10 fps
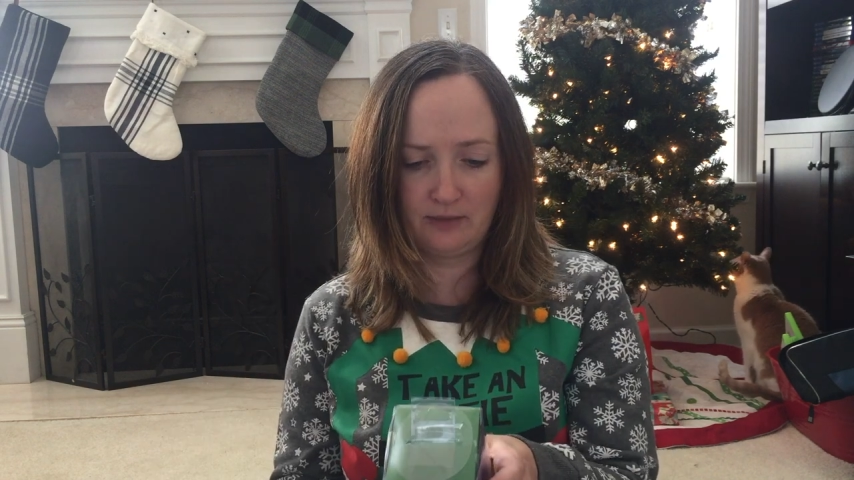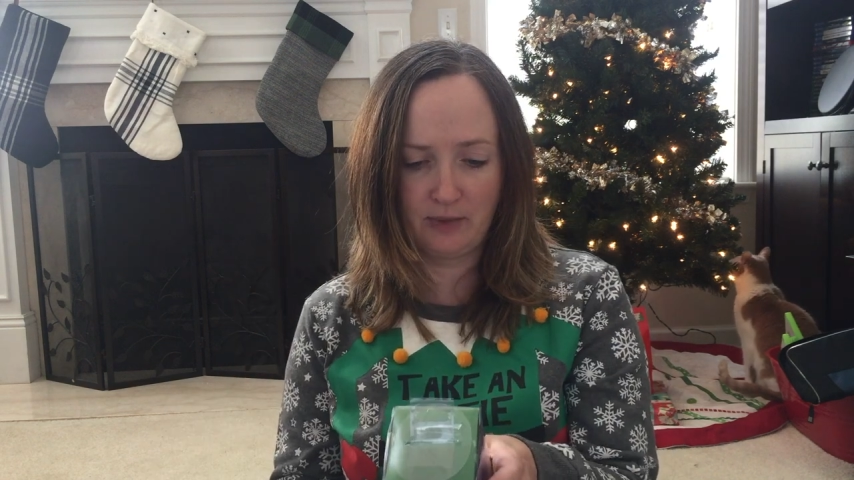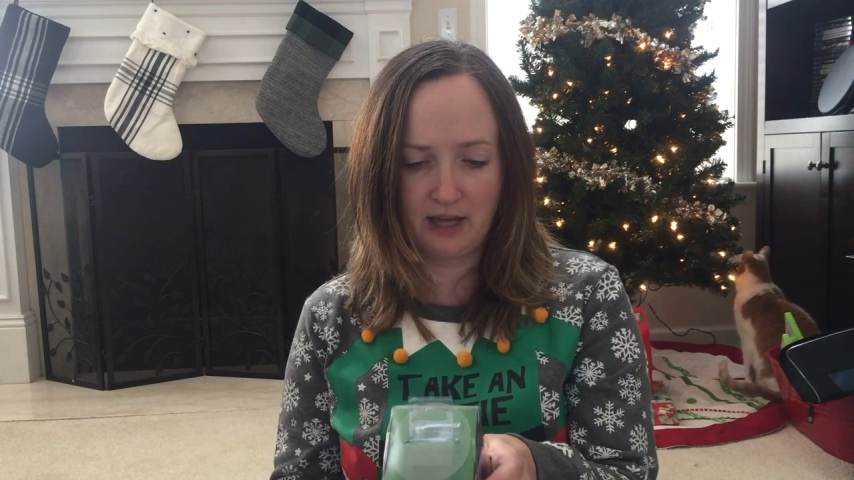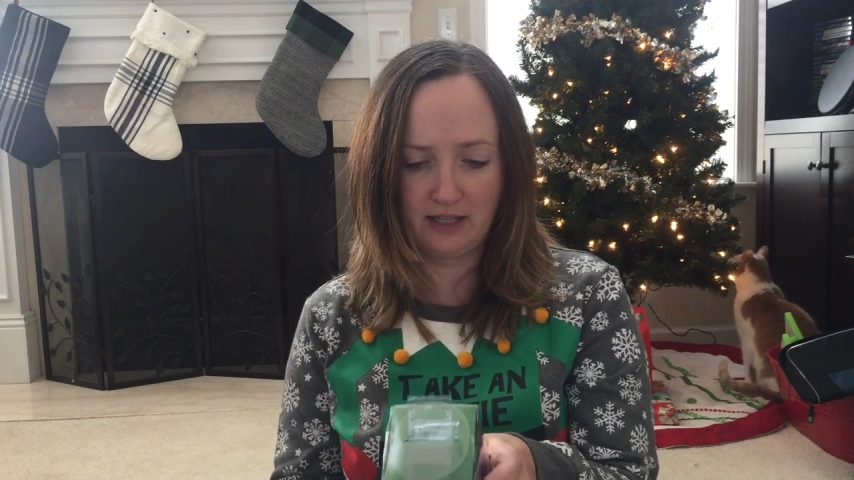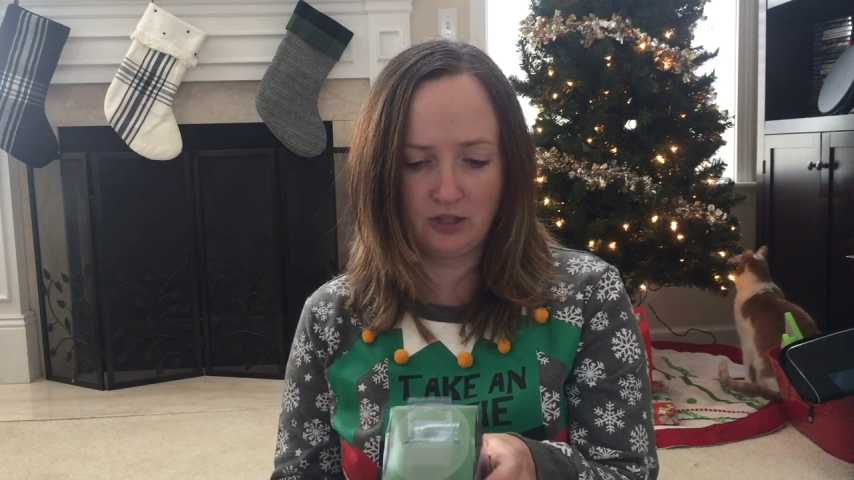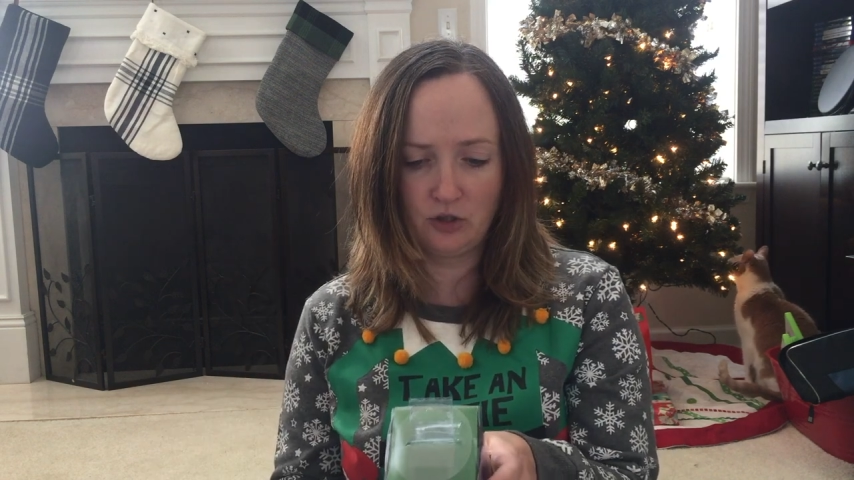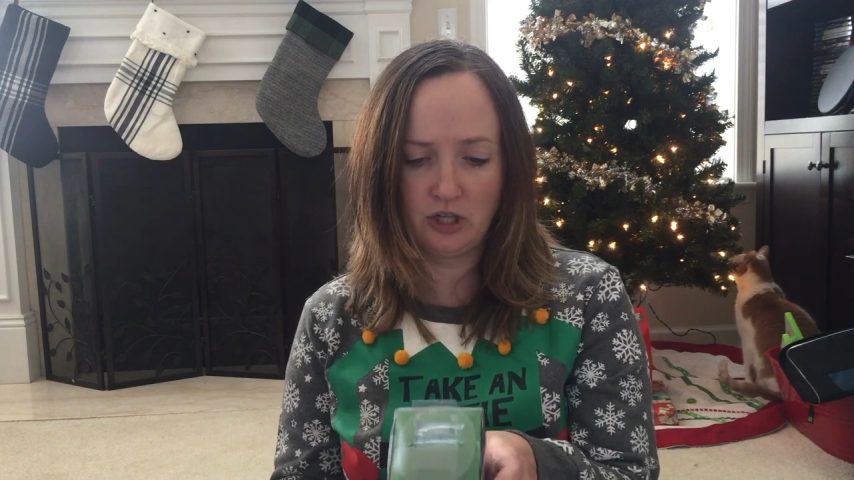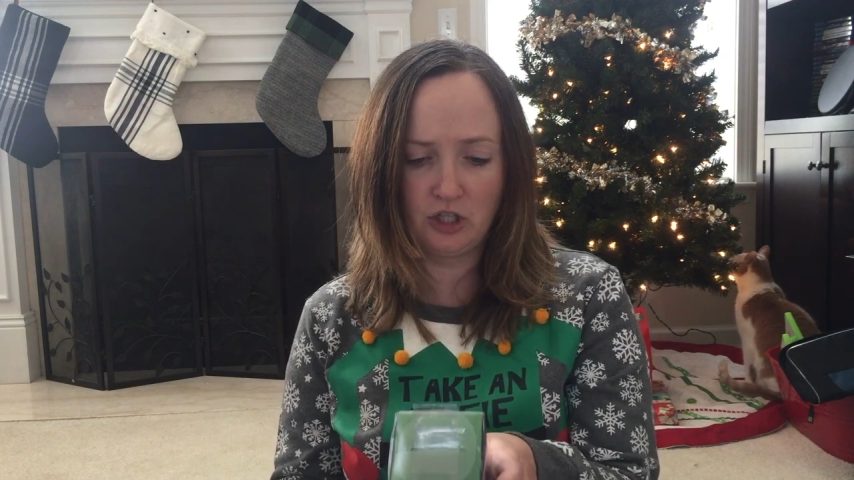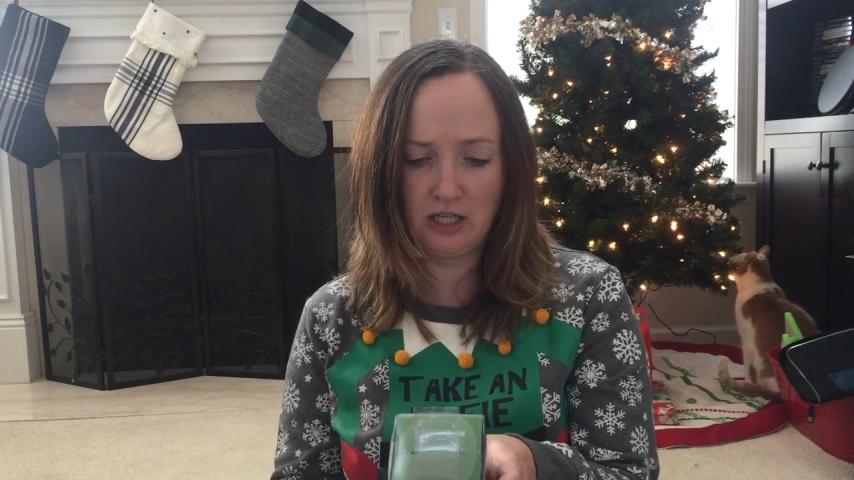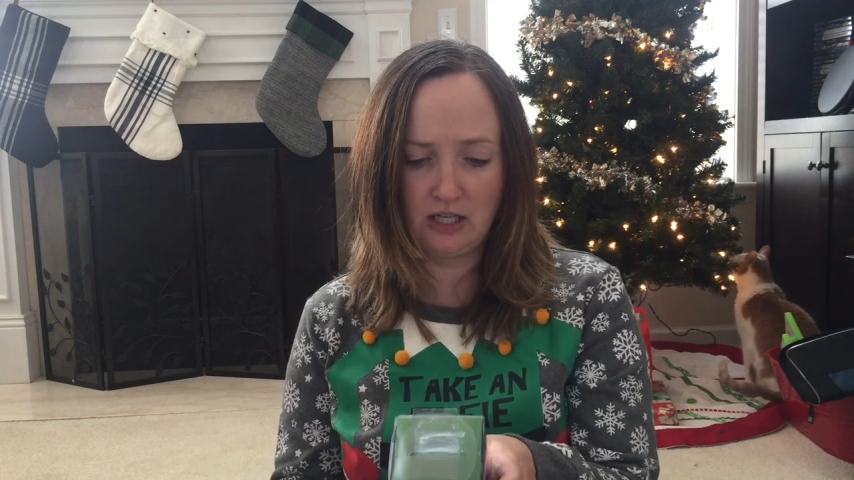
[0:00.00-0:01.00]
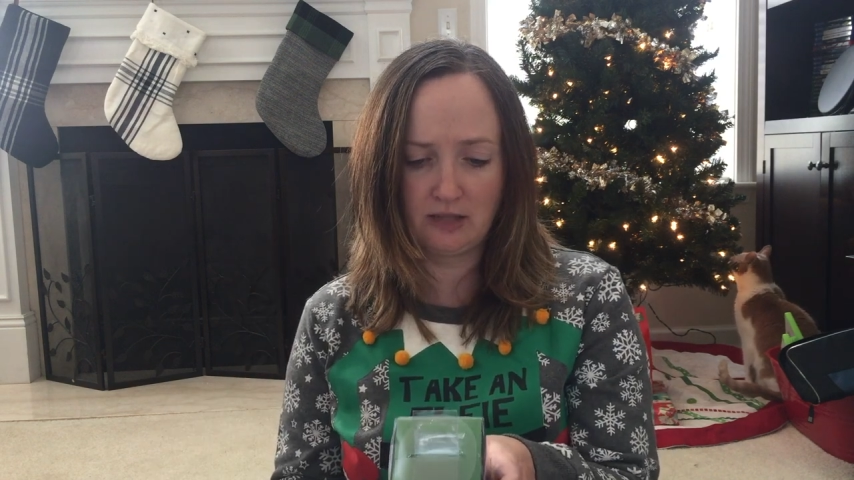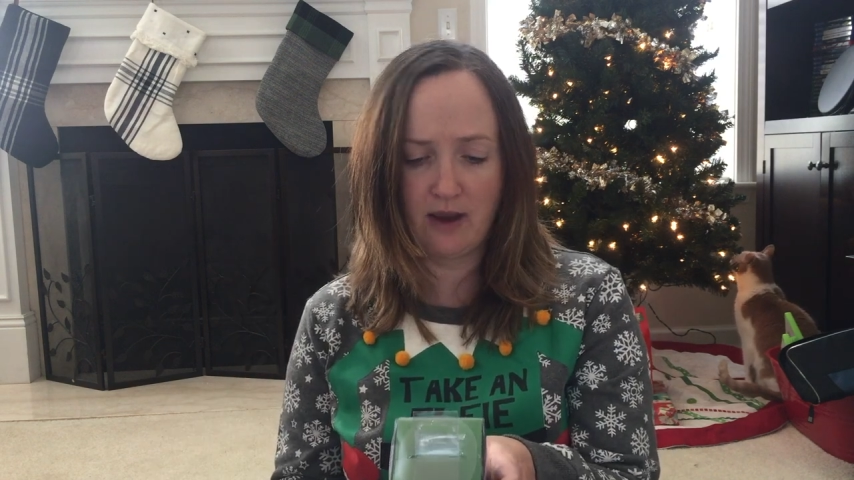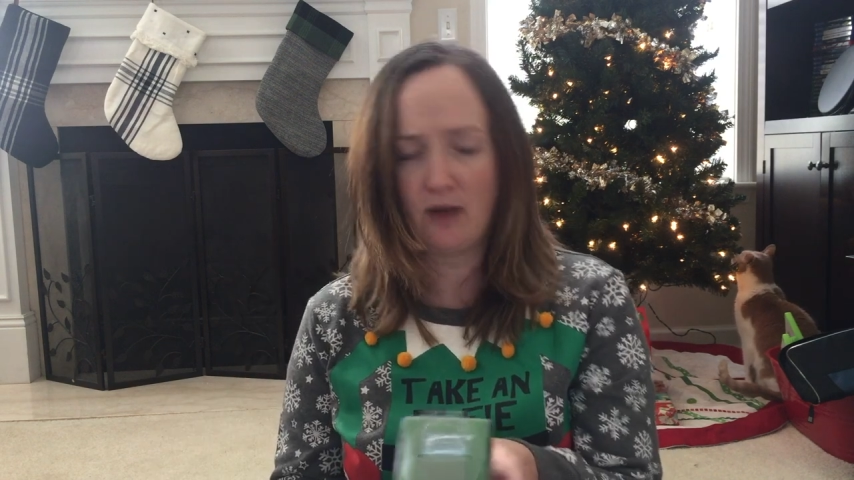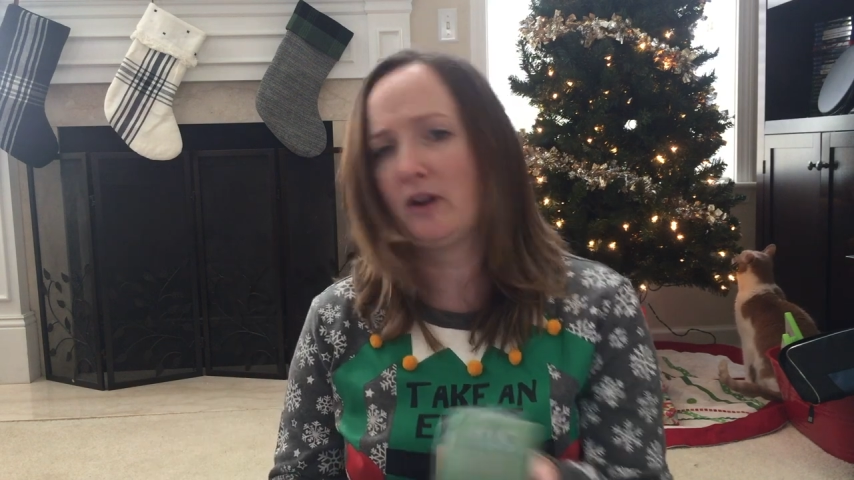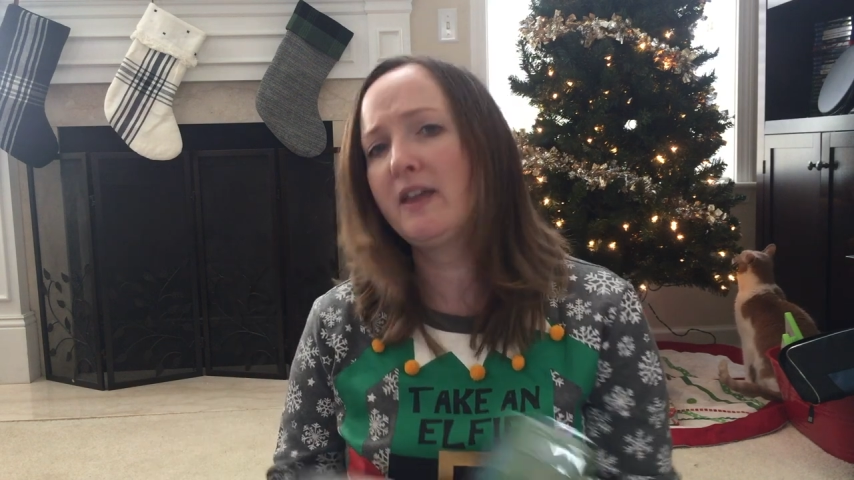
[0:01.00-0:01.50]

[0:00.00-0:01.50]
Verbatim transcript: by Sensory Genius Mindware.